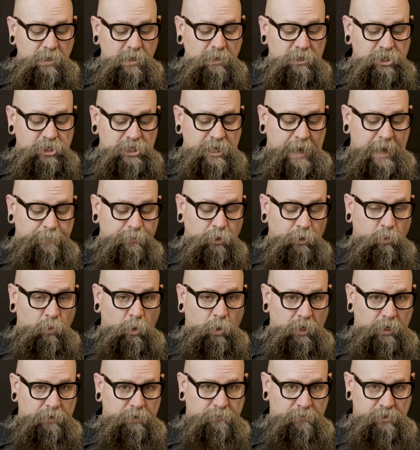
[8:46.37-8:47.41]
chapter
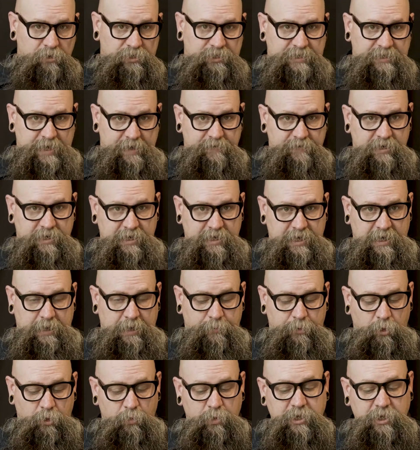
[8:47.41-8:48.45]
1, verse 7 and 8, I'm
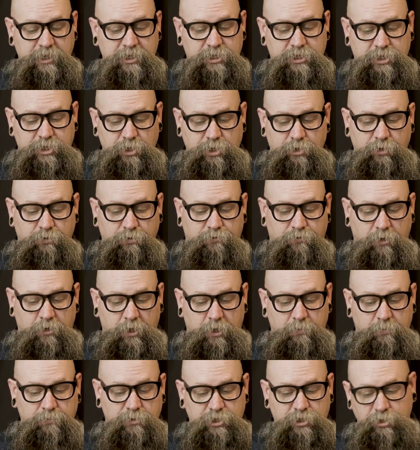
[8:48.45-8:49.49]
going to read this to you
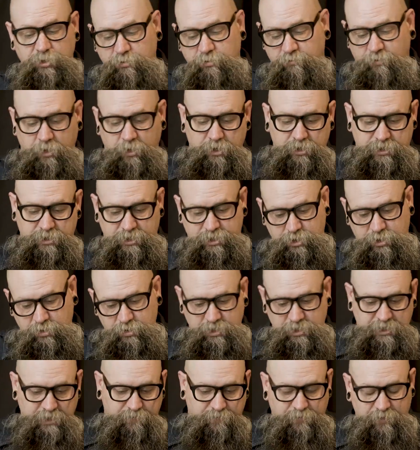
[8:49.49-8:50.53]
from two
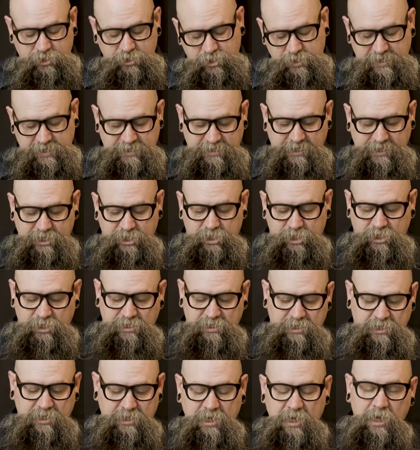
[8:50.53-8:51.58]
different translations,
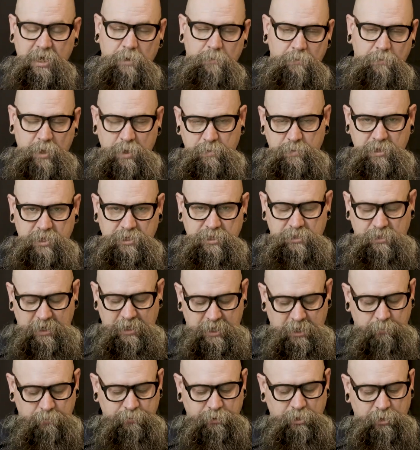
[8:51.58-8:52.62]
and maybe this will
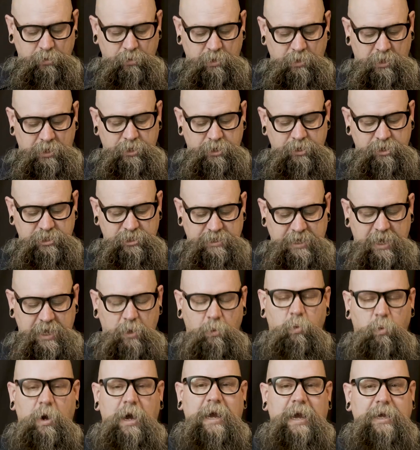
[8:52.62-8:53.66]
help you
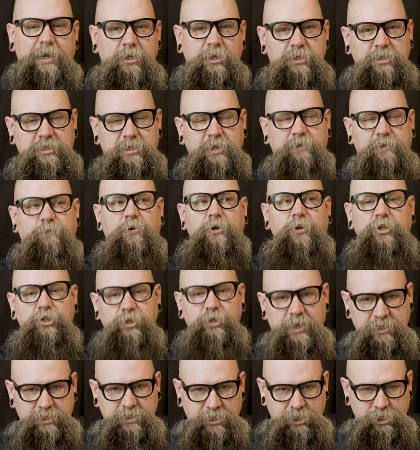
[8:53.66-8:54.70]
understand why different
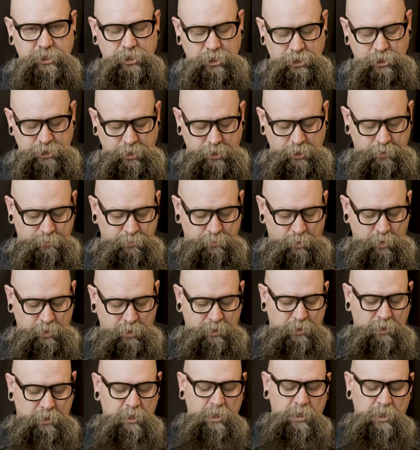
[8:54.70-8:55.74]
translations are
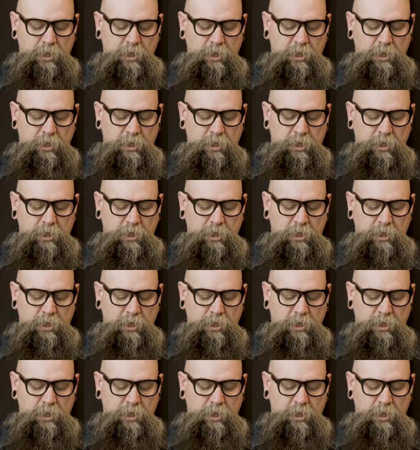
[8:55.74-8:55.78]
important.